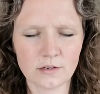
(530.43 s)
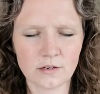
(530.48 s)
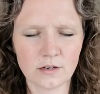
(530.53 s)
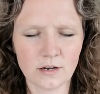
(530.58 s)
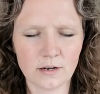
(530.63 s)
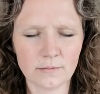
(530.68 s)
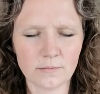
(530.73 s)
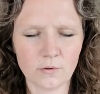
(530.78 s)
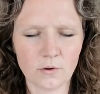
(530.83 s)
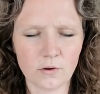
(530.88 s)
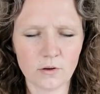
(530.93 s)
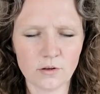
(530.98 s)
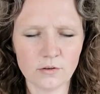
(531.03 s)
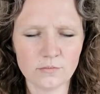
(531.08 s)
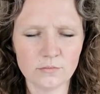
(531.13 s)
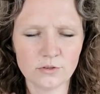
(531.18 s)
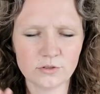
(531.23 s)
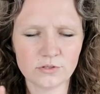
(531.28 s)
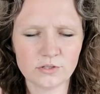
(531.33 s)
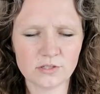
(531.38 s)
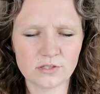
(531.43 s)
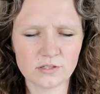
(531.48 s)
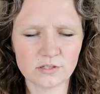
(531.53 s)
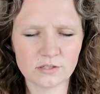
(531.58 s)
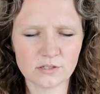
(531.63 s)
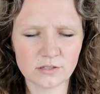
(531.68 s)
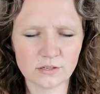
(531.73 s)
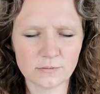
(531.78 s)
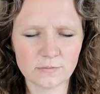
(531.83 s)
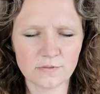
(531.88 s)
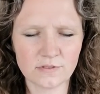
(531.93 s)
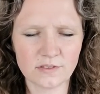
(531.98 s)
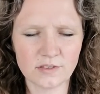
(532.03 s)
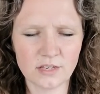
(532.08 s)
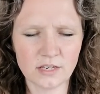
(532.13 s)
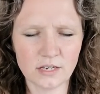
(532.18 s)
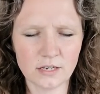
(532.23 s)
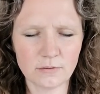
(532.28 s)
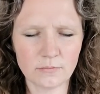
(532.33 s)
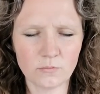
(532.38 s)
I'm almost to
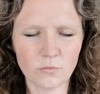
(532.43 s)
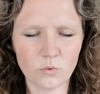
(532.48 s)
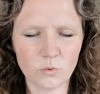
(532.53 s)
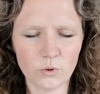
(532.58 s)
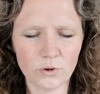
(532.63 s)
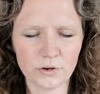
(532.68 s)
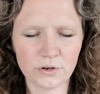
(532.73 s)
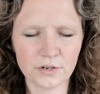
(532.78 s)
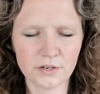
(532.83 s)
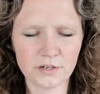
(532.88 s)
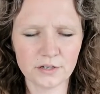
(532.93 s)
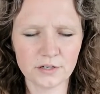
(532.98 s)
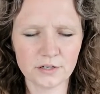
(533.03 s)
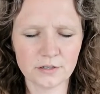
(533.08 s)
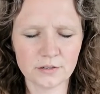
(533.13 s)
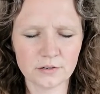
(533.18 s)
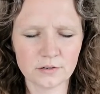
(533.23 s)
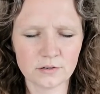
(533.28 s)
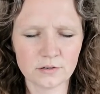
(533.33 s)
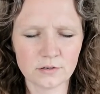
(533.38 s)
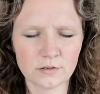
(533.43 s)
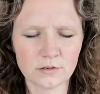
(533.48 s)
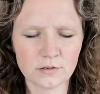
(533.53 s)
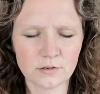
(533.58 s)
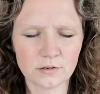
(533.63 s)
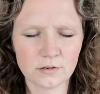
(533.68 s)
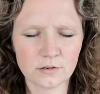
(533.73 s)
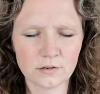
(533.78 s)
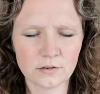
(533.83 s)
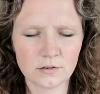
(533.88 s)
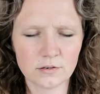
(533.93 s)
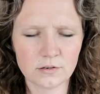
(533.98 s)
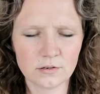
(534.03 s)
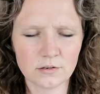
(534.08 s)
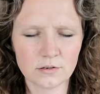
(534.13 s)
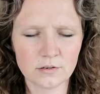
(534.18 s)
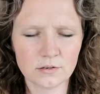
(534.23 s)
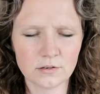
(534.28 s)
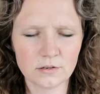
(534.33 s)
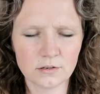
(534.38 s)
something more here.
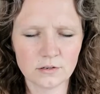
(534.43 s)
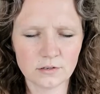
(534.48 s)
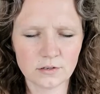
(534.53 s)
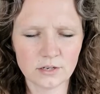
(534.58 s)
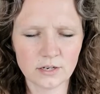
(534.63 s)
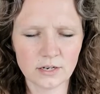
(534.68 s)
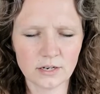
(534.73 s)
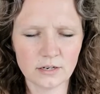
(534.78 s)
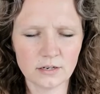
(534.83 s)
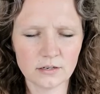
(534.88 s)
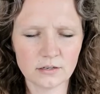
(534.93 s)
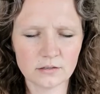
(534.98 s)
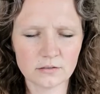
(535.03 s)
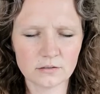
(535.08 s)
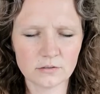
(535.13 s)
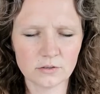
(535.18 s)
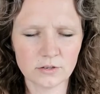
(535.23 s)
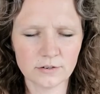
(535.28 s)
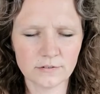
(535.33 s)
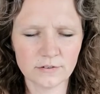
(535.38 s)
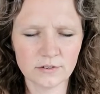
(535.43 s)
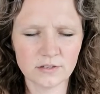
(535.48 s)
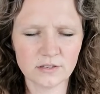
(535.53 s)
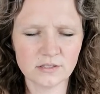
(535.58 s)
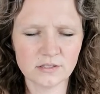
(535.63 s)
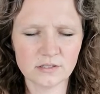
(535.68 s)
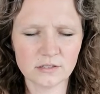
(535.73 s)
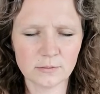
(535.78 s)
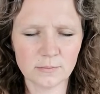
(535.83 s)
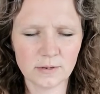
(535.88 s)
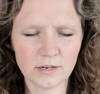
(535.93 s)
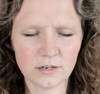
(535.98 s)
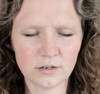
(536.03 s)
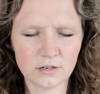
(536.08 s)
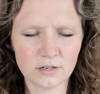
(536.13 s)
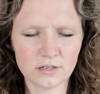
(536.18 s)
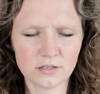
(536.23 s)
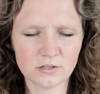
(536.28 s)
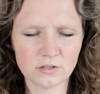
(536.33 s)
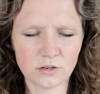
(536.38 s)
Okay, whatever this is
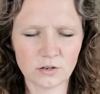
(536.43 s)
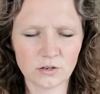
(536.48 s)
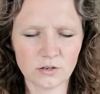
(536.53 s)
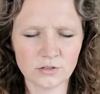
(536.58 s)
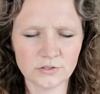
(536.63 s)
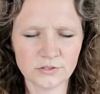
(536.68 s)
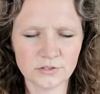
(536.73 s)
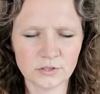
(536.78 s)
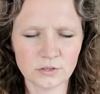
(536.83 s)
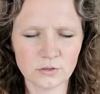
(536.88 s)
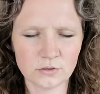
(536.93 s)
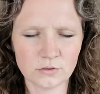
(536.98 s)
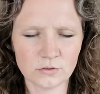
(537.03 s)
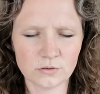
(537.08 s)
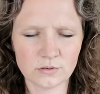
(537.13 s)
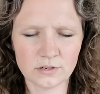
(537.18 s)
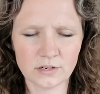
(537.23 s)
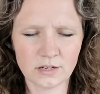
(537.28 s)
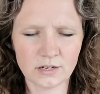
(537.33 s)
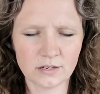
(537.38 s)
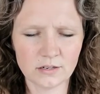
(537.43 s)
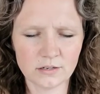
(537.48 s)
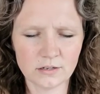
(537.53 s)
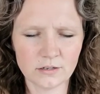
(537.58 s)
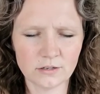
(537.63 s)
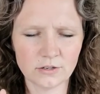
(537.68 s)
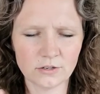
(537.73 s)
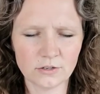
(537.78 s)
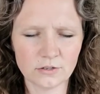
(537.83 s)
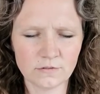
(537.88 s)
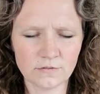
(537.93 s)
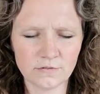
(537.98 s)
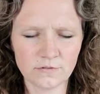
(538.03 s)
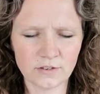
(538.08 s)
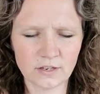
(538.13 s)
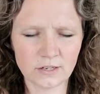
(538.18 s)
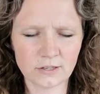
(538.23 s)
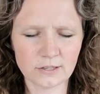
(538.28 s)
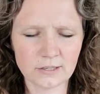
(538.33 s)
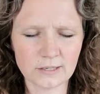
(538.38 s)
about is also not a good
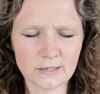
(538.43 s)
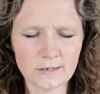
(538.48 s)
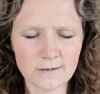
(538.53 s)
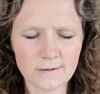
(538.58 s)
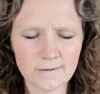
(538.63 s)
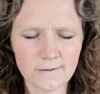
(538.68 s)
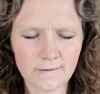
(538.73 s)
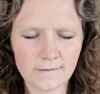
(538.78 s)
feeling.